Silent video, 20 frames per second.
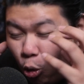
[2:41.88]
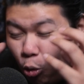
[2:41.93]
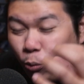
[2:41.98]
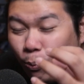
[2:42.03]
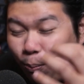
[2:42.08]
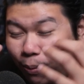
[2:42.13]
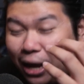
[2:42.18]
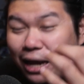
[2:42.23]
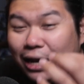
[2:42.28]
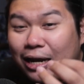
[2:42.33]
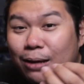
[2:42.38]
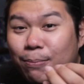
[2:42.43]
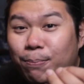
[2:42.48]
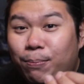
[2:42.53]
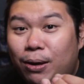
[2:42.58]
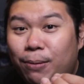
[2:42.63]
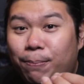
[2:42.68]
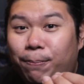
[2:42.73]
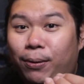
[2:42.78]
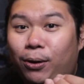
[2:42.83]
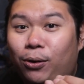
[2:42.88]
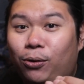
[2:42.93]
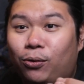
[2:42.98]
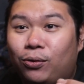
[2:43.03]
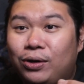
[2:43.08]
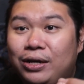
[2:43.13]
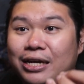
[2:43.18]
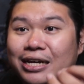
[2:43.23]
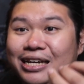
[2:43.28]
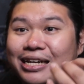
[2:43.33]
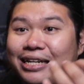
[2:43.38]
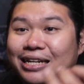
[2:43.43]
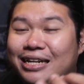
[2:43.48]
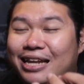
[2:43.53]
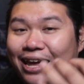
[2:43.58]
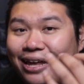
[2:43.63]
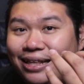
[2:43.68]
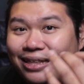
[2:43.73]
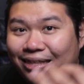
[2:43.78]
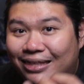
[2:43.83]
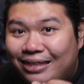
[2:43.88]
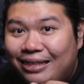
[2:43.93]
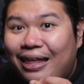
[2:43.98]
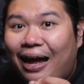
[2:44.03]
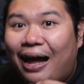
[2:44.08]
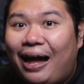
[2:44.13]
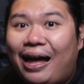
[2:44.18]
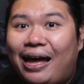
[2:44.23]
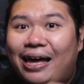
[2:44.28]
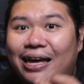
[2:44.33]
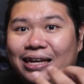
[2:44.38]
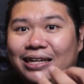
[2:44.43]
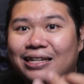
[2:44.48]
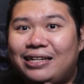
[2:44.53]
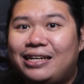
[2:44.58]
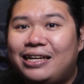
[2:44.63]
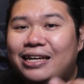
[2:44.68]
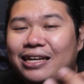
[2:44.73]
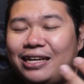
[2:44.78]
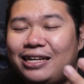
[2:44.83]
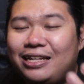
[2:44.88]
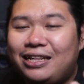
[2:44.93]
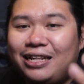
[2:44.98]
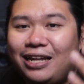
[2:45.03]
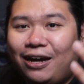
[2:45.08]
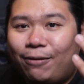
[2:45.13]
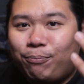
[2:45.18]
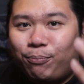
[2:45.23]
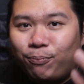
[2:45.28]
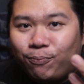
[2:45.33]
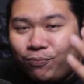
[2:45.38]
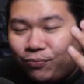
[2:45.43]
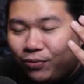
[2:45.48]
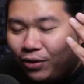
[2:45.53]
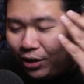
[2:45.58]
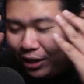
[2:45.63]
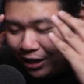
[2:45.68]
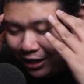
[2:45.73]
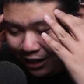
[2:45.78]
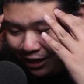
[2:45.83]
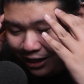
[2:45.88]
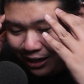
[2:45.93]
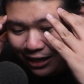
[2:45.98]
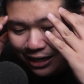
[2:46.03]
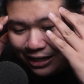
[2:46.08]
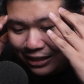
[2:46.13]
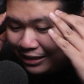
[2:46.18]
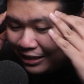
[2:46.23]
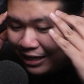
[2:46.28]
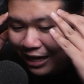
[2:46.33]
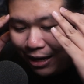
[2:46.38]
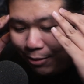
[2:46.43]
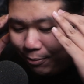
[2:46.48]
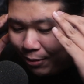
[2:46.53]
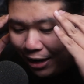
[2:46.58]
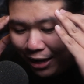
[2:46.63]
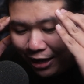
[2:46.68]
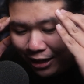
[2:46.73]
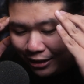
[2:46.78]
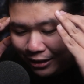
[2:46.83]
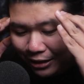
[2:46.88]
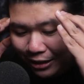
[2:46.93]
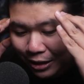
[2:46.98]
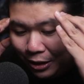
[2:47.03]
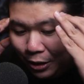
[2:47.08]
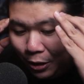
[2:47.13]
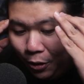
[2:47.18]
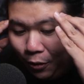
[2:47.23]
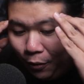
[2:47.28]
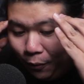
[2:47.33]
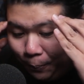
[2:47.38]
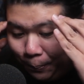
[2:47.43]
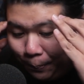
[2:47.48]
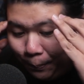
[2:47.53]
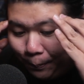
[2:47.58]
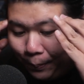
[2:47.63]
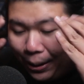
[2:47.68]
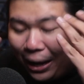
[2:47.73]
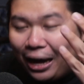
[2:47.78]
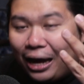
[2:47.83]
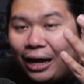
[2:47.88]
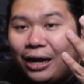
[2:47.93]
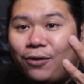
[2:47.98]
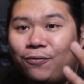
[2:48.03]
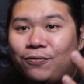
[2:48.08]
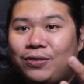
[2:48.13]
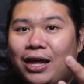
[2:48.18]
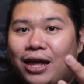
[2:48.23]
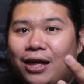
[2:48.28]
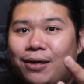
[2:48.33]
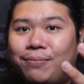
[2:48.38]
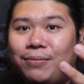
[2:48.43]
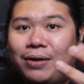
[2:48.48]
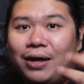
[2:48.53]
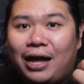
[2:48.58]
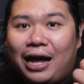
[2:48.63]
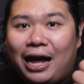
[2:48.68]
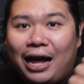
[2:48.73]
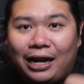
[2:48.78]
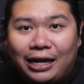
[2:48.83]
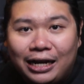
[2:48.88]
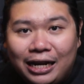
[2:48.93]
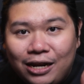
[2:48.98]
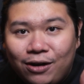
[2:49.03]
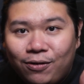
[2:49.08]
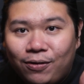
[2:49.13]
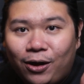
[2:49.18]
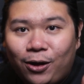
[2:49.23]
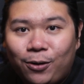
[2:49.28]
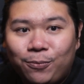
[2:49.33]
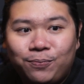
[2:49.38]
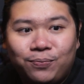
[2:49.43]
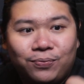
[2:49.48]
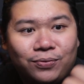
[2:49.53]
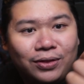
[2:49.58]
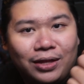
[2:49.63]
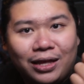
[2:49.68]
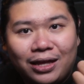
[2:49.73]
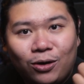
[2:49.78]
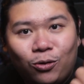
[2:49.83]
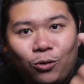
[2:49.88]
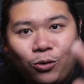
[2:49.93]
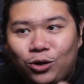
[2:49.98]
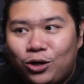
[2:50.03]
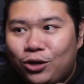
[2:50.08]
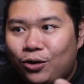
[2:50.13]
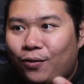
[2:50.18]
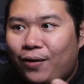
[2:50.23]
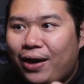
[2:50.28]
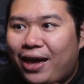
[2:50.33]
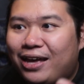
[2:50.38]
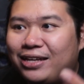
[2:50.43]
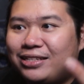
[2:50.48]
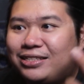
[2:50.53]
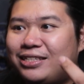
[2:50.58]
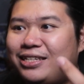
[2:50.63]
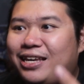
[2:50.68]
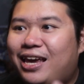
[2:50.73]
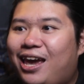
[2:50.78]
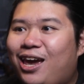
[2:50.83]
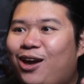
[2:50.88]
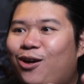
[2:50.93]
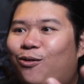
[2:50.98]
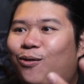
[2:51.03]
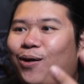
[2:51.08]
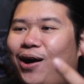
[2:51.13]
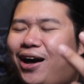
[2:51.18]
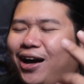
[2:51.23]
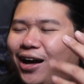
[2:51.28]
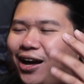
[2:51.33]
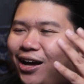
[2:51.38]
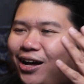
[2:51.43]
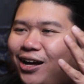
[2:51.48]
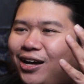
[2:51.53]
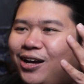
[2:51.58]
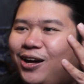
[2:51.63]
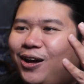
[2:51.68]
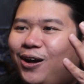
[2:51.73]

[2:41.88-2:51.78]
many people that died in this game, and part of them are Niram, UQS, KOA.